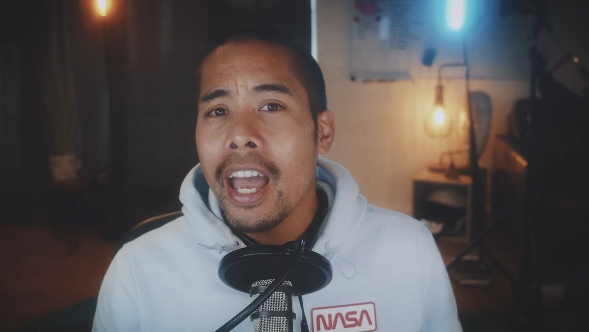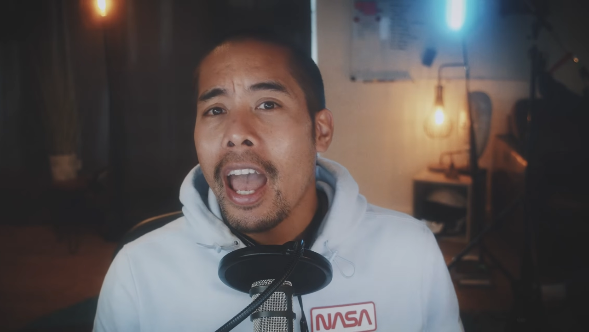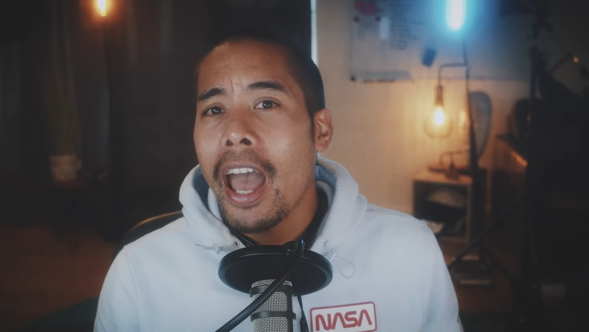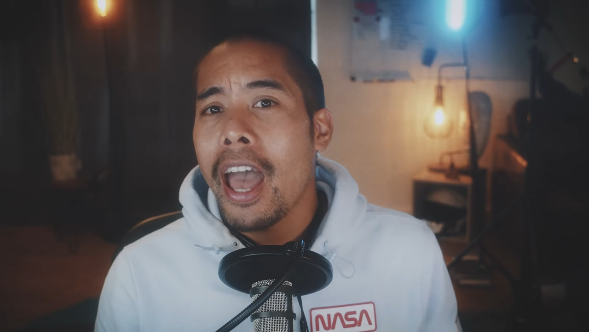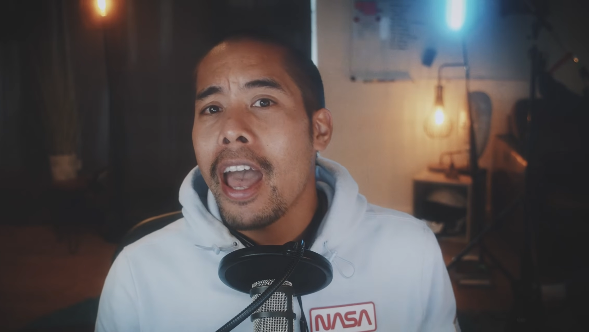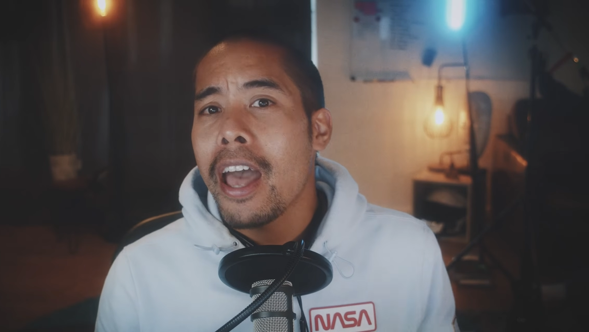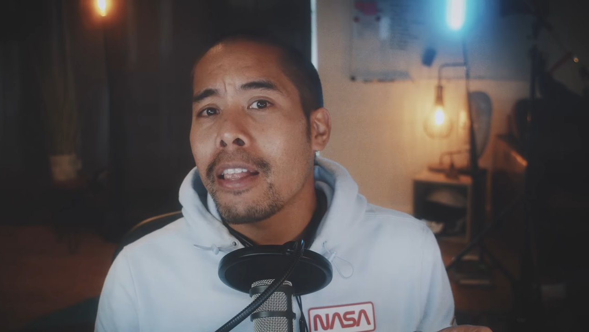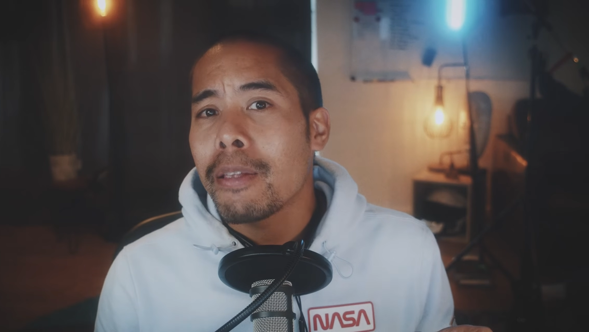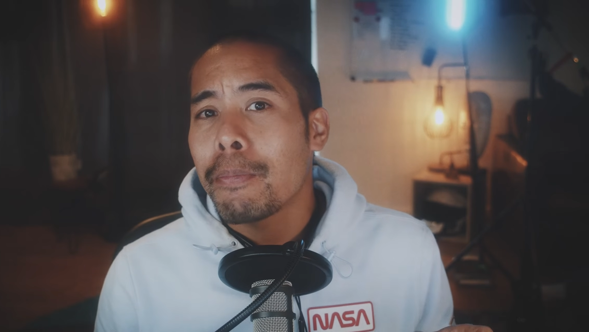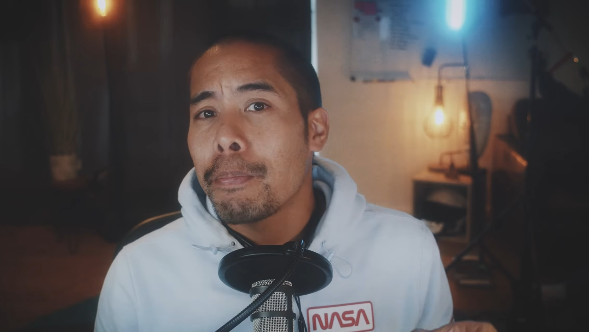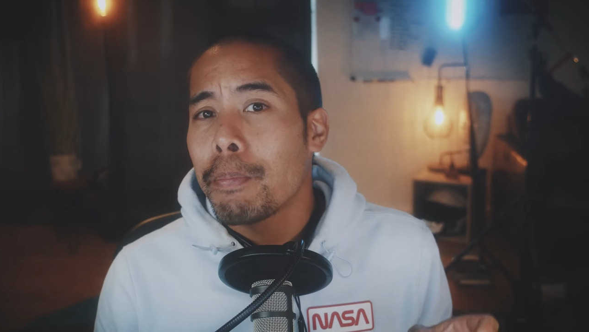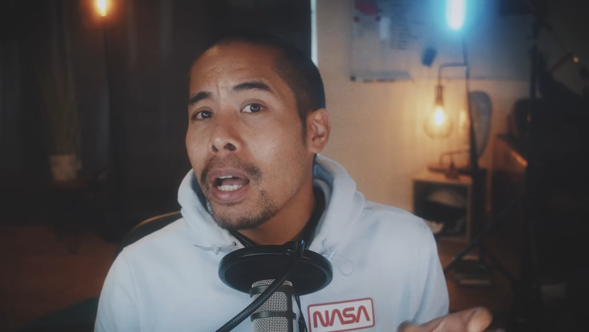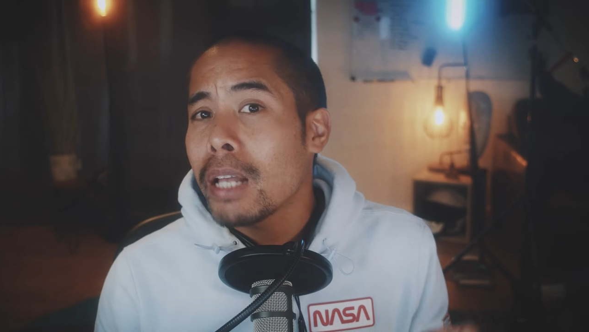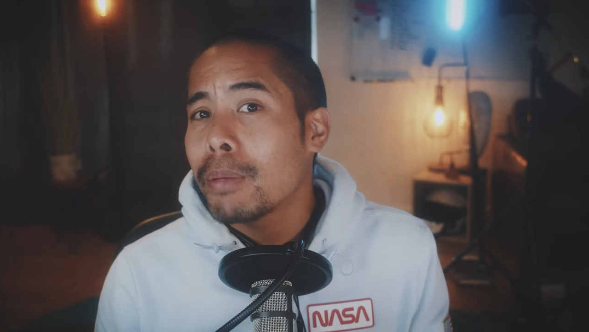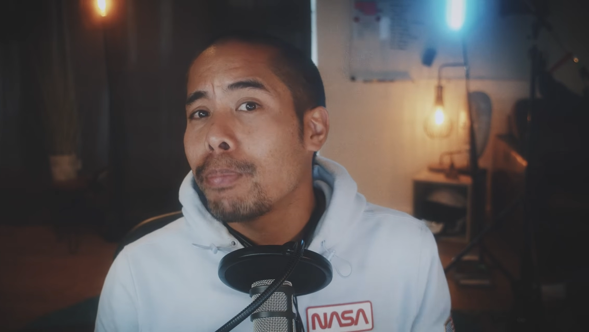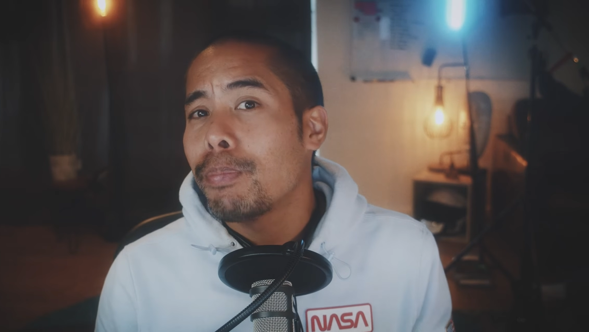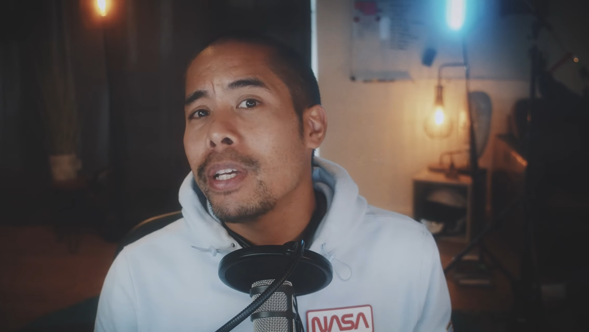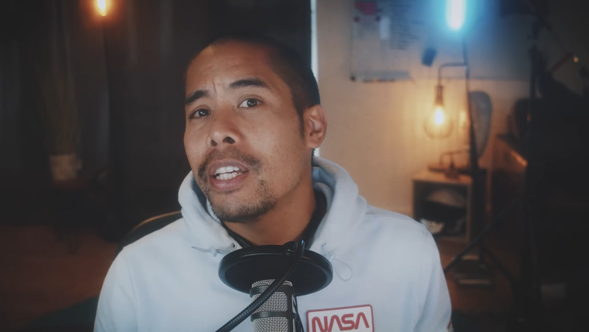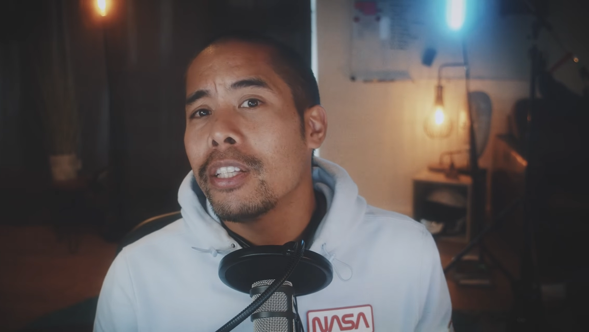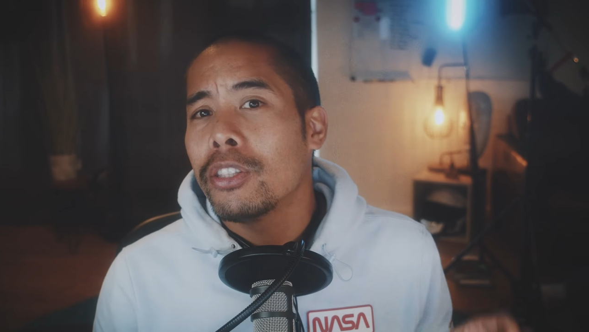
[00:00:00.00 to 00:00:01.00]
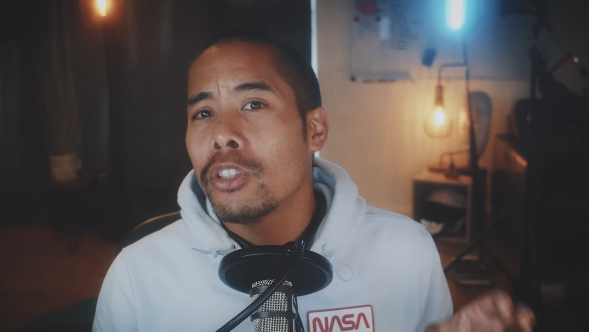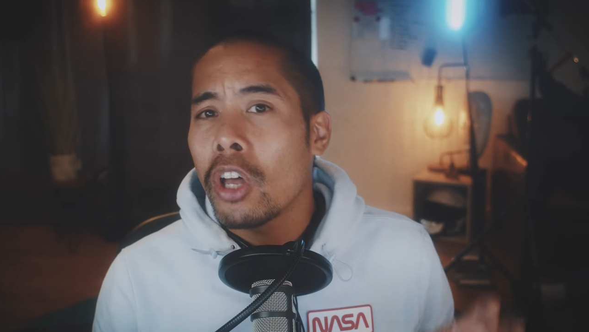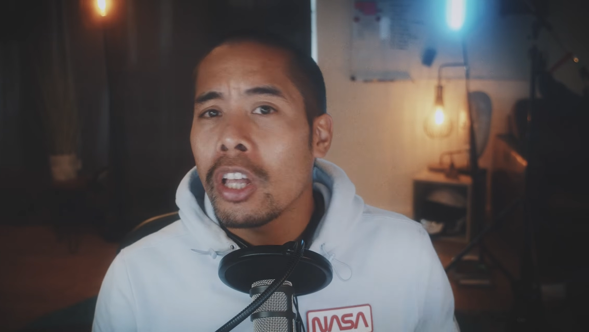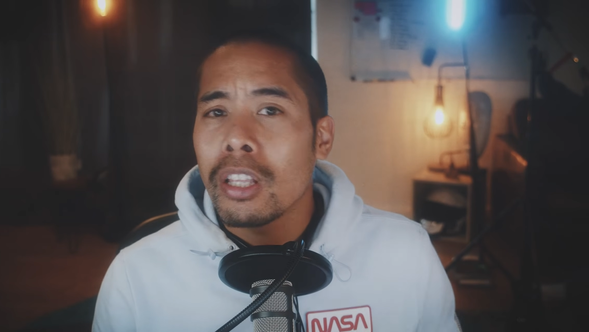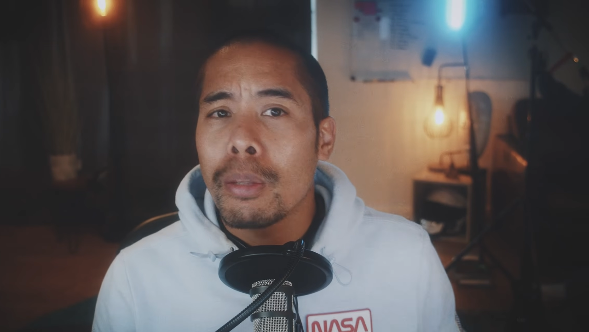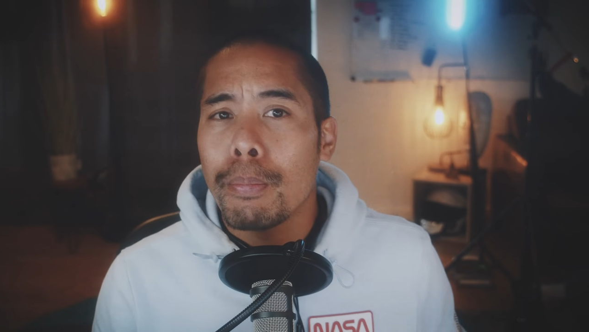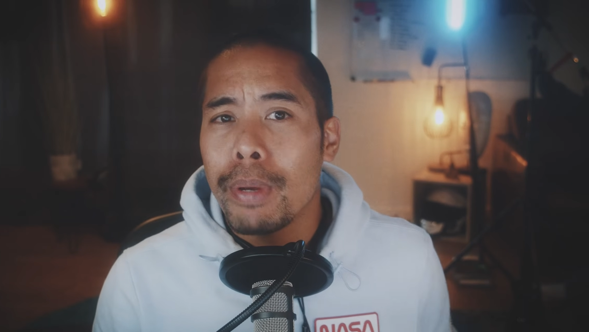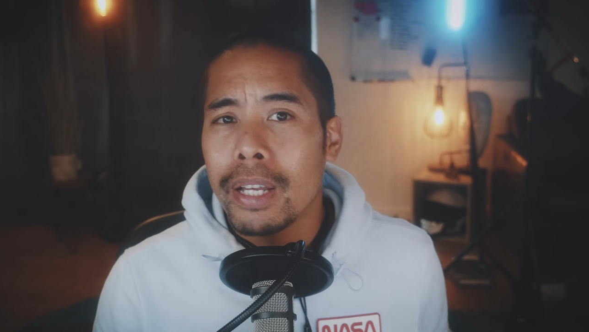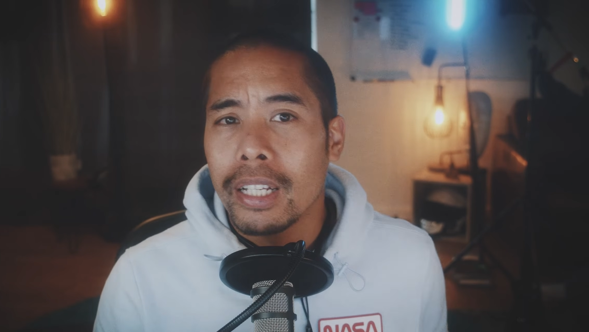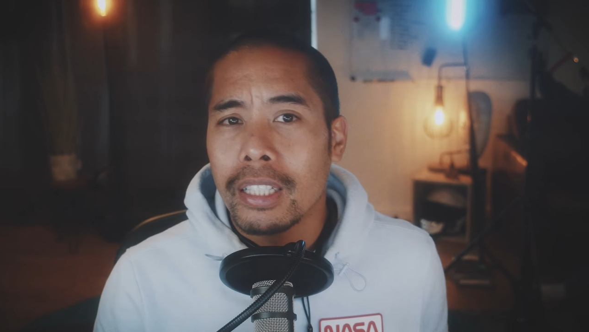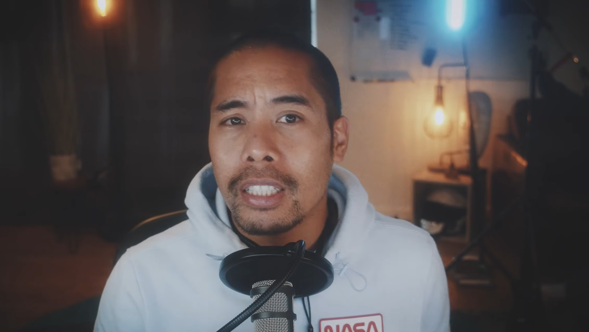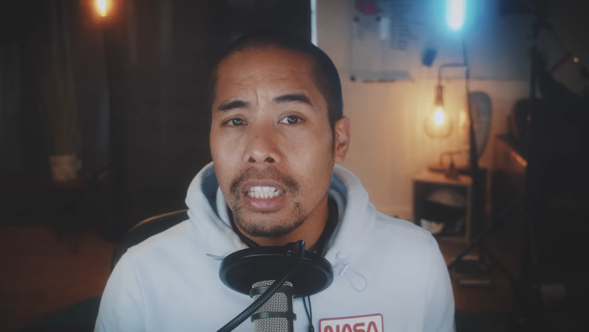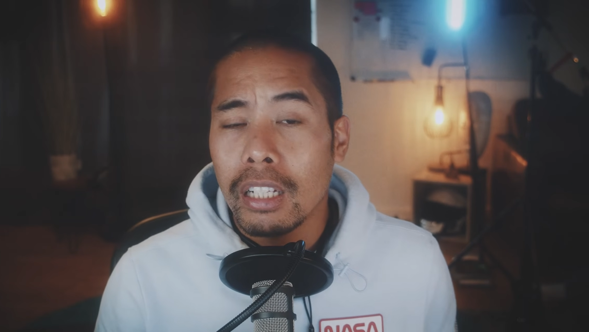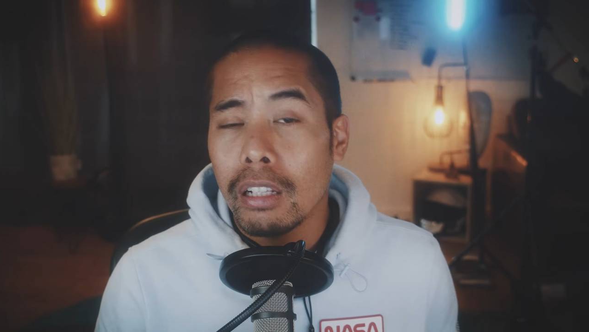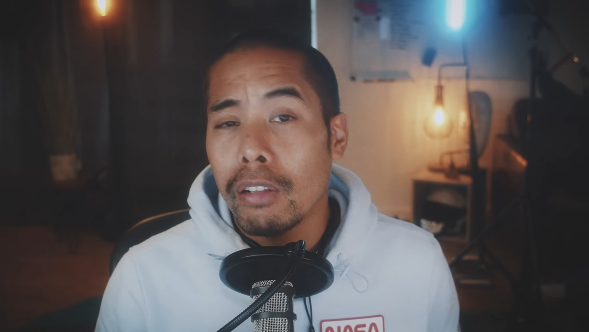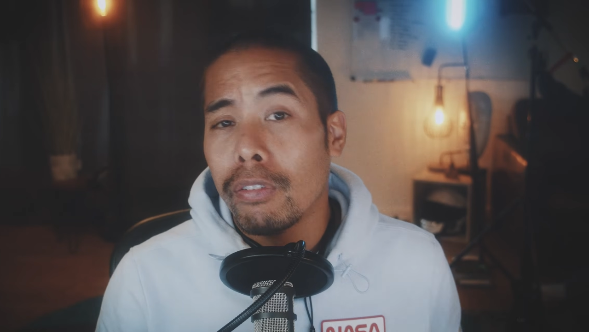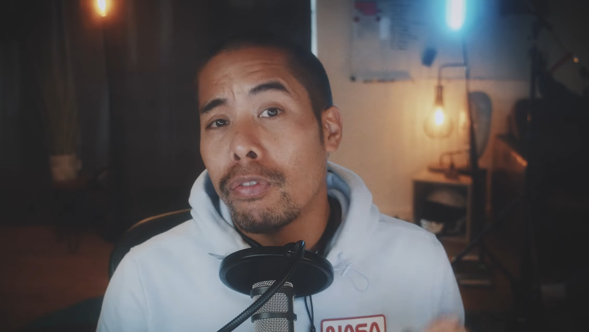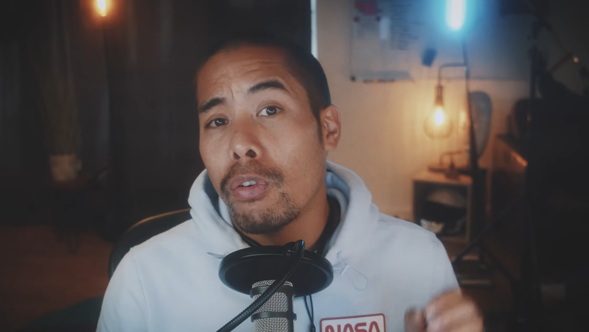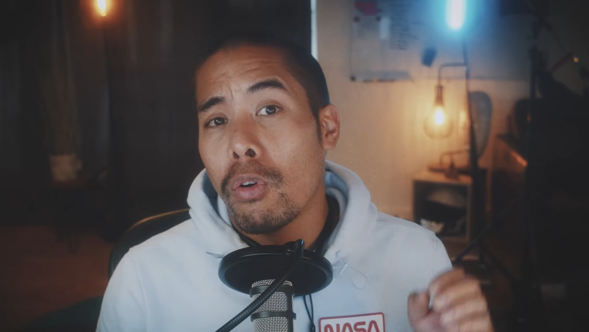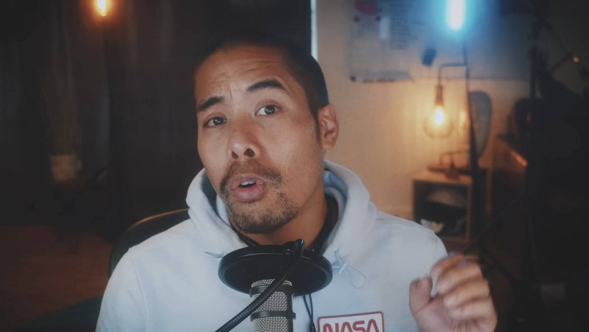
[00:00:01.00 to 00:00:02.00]
and might be not a big
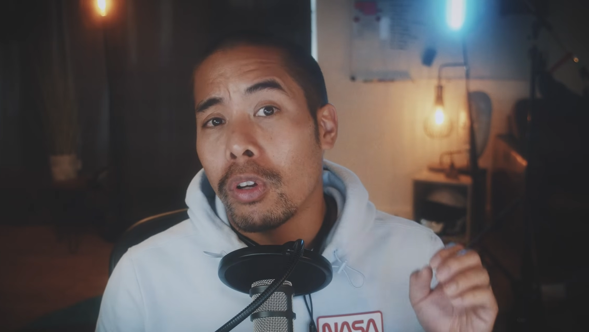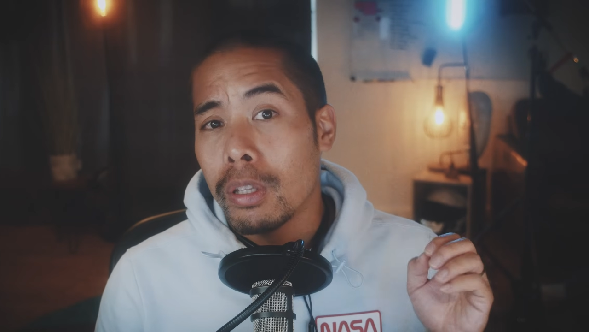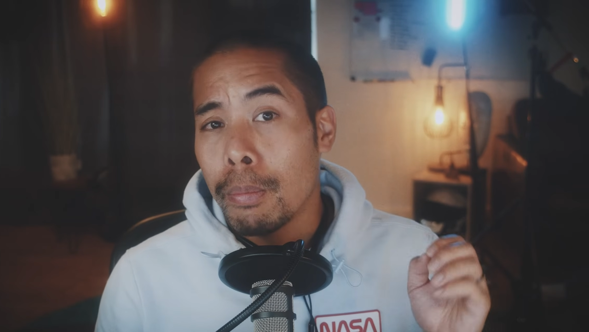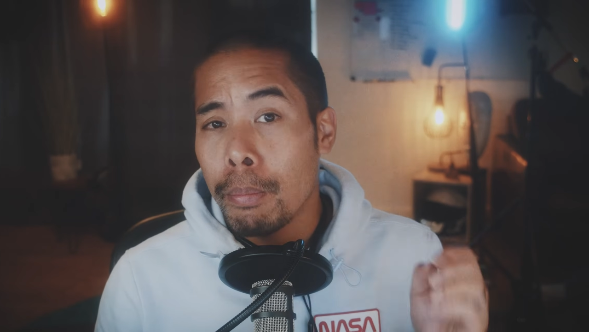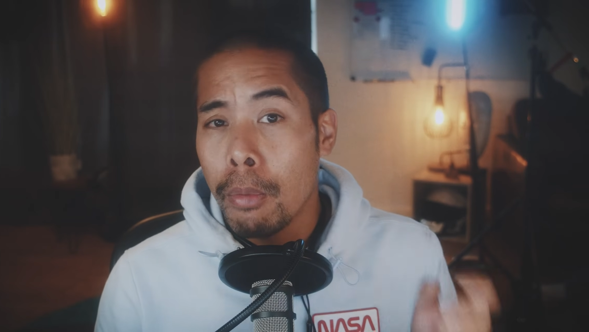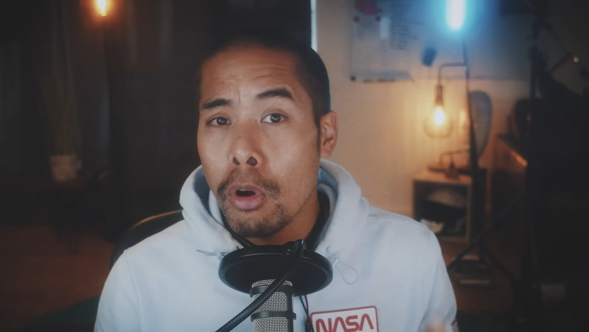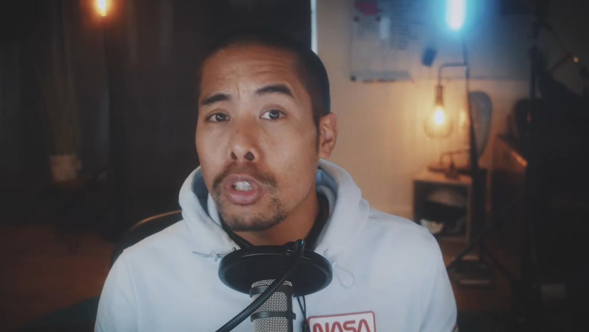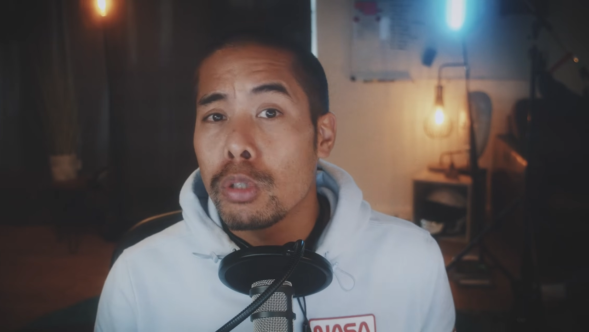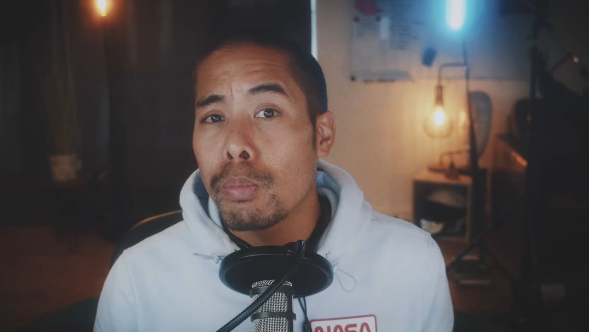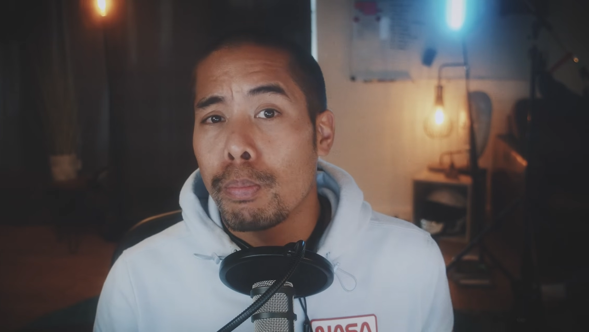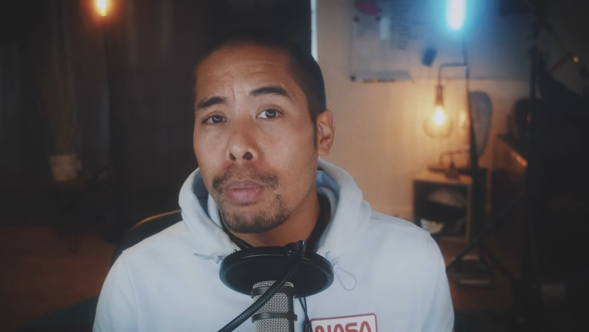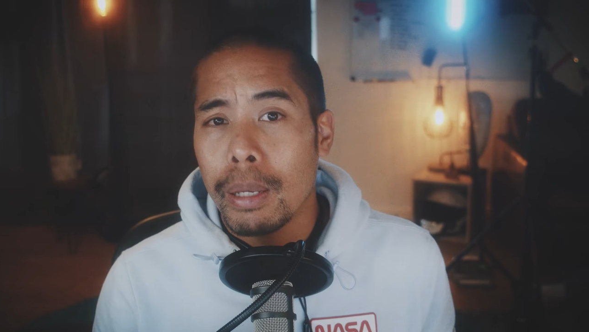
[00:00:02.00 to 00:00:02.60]
deal for the most